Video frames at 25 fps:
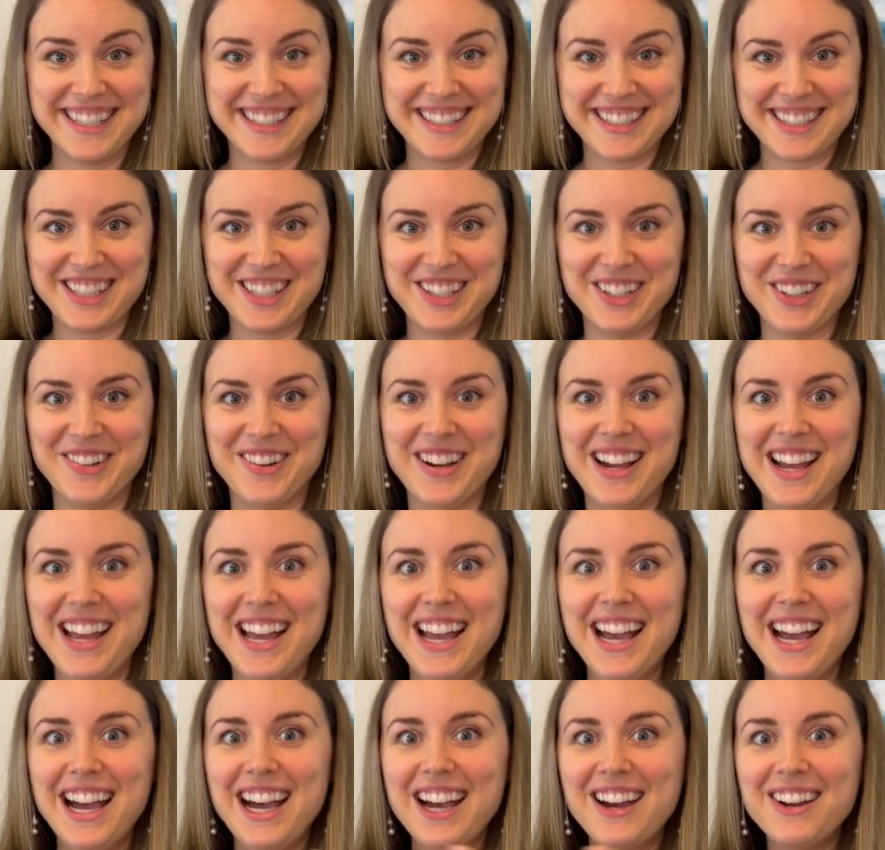So
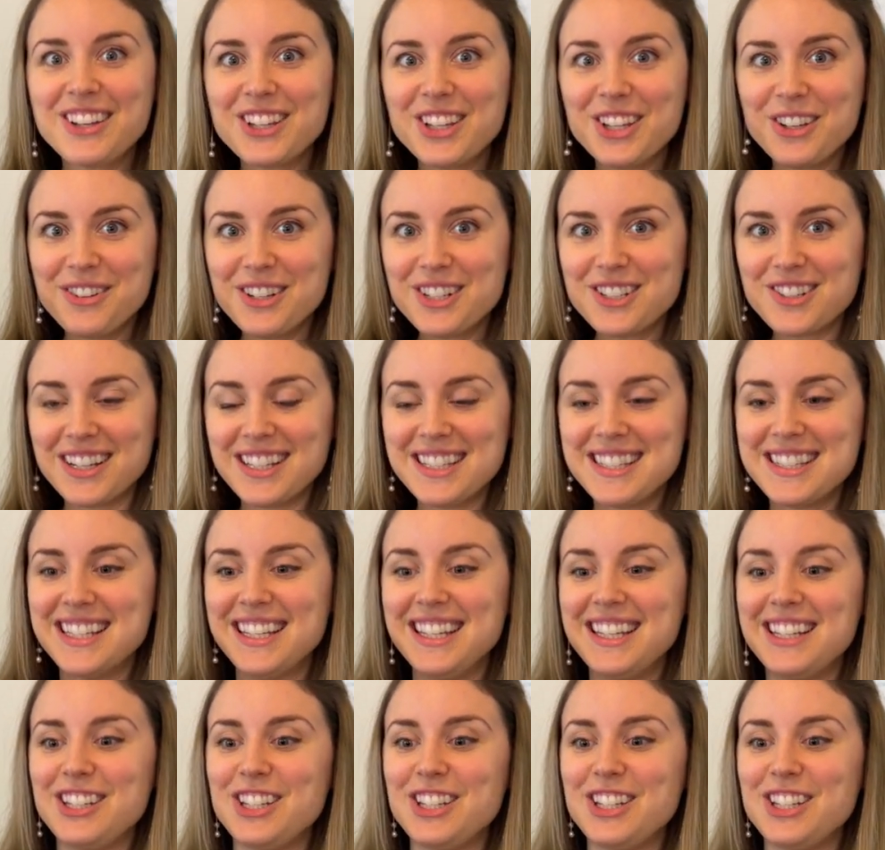how do you address it?